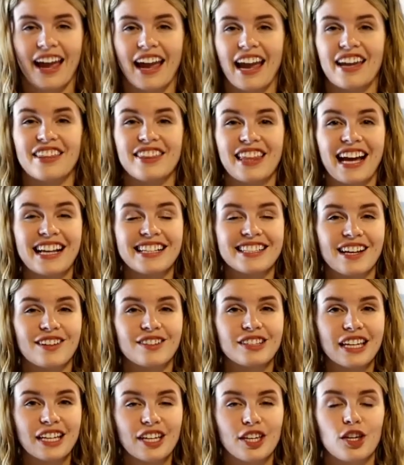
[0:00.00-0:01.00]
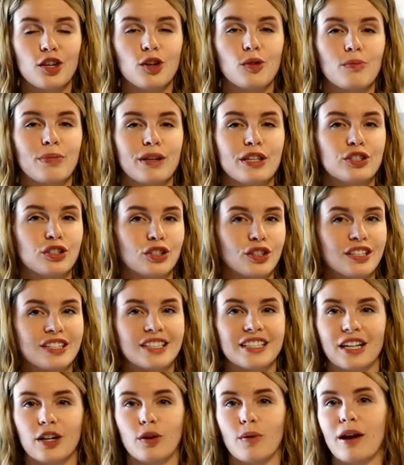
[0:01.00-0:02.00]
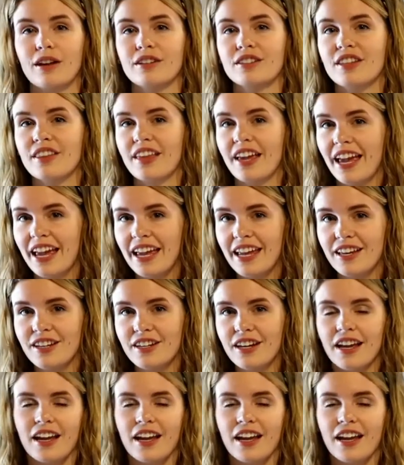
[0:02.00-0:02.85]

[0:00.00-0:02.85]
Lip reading: If that sounds like you, be sure to stick around to the end,